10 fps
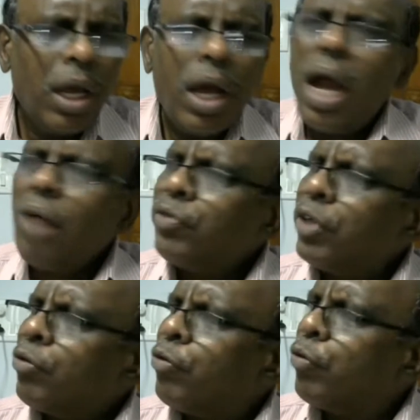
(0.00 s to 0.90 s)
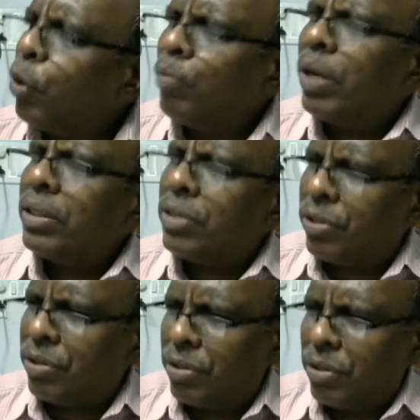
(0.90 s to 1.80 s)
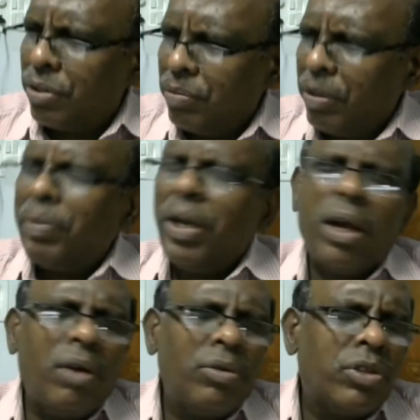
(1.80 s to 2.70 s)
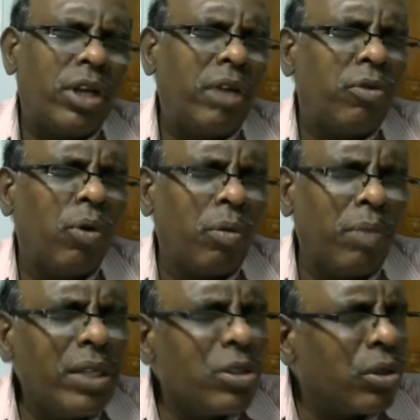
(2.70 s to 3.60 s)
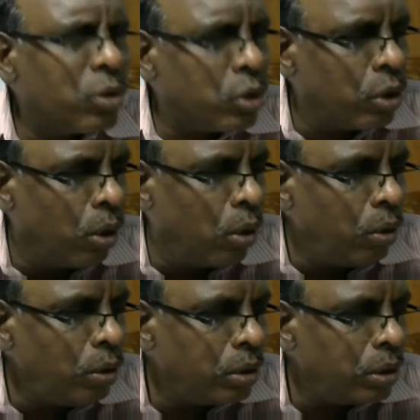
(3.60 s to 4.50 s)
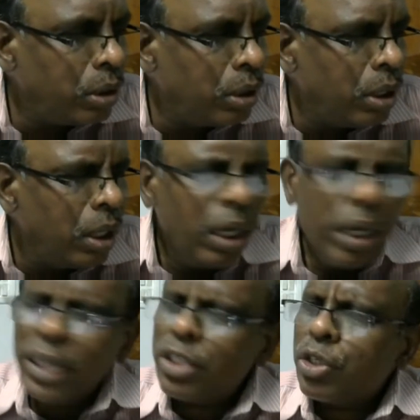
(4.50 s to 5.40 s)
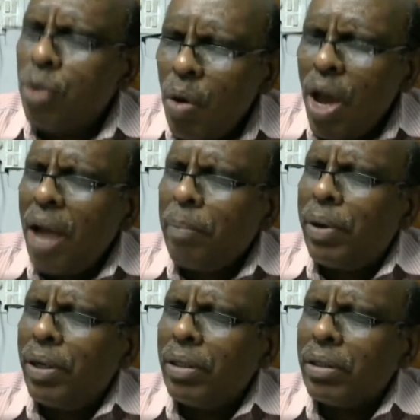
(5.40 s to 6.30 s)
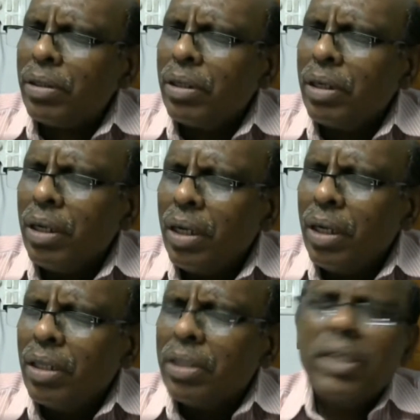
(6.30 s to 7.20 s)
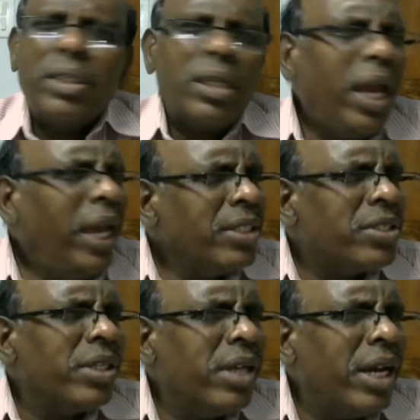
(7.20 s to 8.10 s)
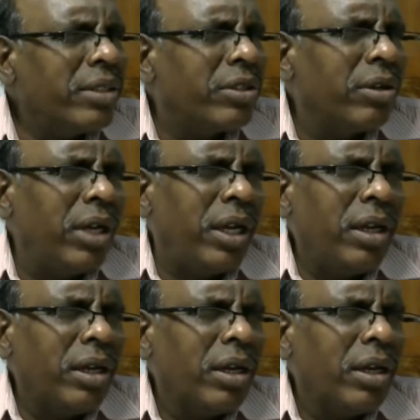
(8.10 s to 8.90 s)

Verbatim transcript: After few months, maybe around three, four months or so. It so happened that incidentally,